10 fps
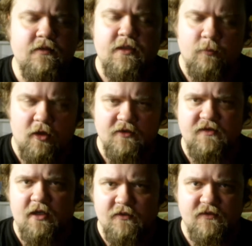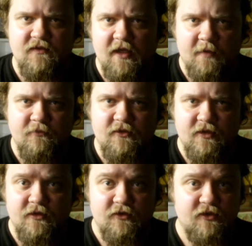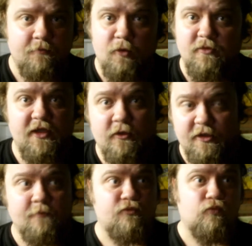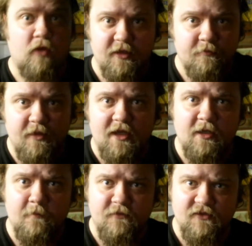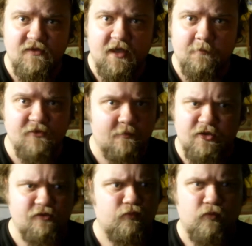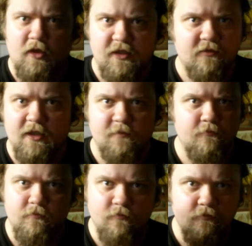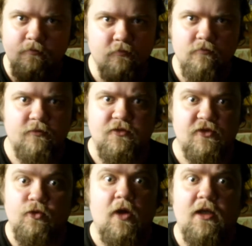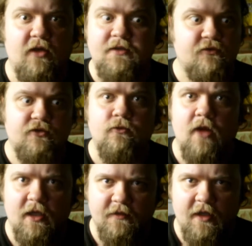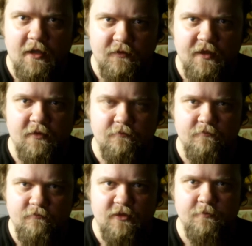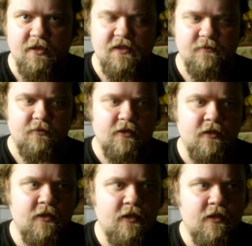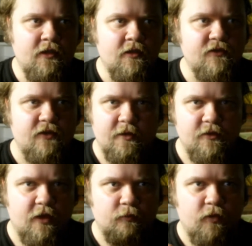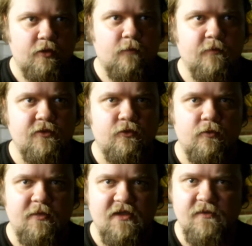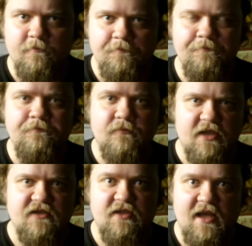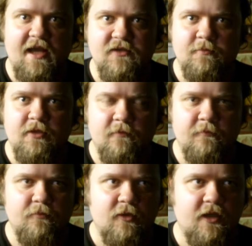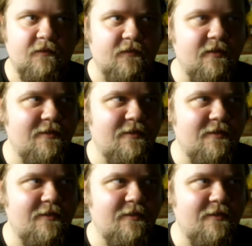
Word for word: he walks down the steps, and then just a moment later he comes running back up the steps. I mean, just running like there's a crocodile down in the basement. So I run over to him. He's gasping for breath,